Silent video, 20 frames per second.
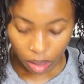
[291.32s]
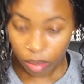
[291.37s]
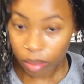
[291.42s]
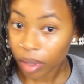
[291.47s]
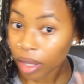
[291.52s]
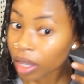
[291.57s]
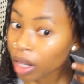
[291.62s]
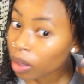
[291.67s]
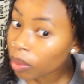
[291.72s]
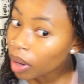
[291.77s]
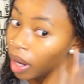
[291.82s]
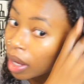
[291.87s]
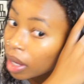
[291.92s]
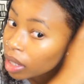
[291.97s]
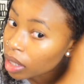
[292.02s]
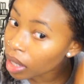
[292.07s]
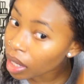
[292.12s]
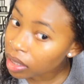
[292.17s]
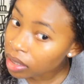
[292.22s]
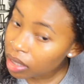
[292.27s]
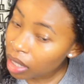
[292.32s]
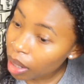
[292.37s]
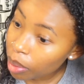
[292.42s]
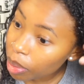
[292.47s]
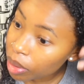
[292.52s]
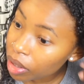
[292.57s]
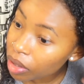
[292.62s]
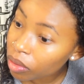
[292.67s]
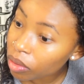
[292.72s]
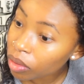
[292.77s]
But anyway, yes, I
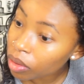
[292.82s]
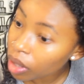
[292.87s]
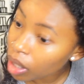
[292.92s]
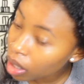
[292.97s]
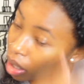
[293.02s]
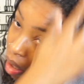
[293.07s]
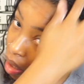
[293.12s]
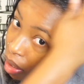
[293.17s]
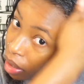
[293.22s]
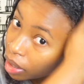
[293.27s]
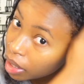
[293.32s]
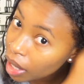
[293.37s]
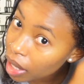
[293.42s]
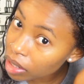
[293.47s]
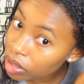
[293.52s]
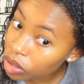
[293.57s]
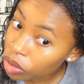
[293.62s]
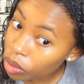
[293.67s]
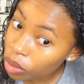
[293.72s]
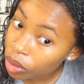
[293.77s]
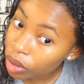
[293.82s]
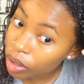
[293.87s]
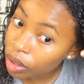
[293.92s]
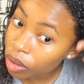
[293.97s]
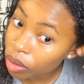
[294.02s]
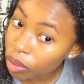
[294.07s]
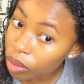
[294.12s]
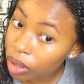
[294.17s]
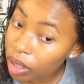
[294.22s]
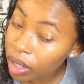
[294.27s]
put the castor
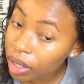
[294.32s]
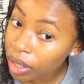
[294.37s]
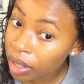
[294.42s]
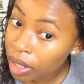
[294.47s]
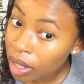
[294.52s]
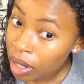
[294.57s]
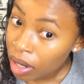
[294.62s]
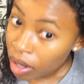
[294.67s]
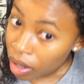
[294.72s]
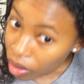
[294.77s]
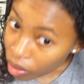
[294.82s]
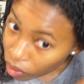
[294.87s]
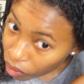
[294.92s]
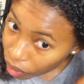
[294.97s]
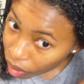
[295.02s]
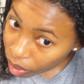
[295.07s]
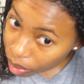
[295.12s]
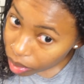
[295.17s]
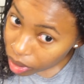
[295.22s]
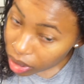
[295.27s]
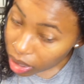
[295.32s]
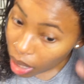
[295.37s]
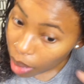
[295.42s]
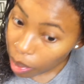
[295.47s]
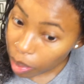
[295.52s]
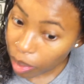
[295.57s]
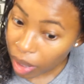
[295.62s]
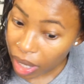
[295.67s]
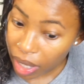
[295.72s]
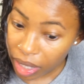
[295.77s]
oil on from the
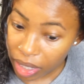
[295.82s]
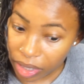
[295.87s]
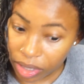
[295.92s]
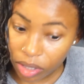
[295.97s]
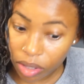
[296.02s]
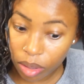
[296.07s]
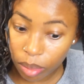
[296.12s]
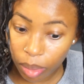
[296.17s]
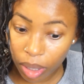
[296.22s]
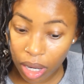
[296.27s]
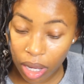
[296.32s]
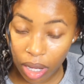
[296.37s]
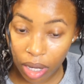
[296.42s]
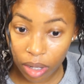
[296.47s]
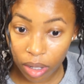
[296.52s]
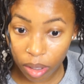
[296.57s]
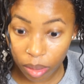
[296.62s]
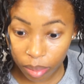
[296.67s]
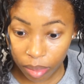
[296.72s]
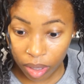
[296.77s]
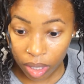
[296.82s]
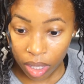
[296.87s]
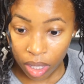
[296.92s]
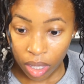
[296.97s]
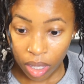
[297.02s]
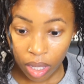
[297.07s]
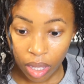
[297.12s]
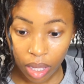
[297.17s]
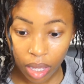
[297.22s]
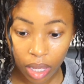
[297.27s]
top of my head to the bottom,
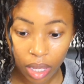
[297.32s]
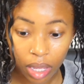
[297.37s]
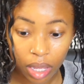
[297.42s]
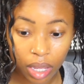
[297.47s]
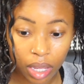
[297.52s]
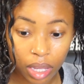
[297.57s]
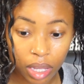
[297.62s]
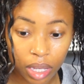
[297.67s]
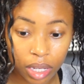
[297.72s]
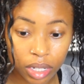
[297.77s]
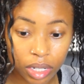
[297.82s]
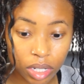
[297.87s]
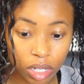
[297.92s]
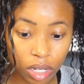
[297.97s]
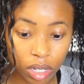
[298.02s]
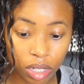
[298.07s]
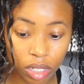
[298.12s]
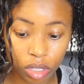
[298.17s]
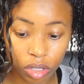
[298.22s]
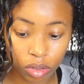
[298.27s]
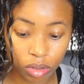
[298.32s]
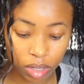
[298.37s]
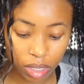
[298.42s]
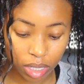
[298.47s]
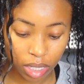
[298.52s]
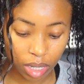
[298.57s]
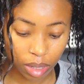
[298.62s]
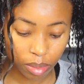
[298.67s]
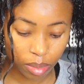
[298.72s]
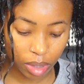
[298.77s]
and do the
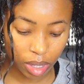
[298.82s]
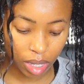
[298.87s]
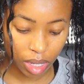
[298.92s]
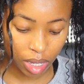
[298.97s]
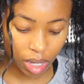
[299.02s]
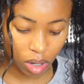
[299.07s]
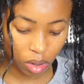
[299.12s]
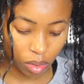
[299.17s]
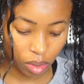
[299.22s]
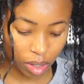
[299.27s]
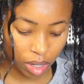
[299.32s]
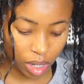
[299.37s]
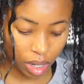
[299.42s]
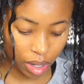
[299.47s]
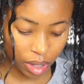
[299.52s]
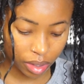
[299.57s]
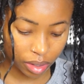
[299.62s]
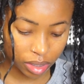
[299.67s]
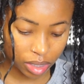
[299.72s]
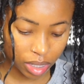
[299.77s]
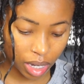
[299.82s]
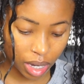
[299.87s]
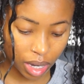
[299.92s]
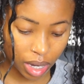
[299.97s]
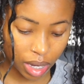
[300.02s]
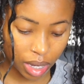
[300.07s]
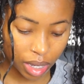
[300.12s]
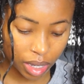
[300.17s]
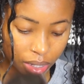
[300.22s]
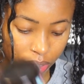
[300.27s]
same thing on the other
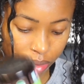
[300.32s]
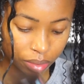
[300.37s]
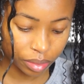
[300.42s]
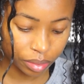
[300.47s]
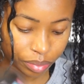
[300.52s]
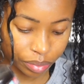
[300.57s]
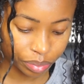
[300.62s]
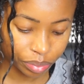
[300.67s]
side.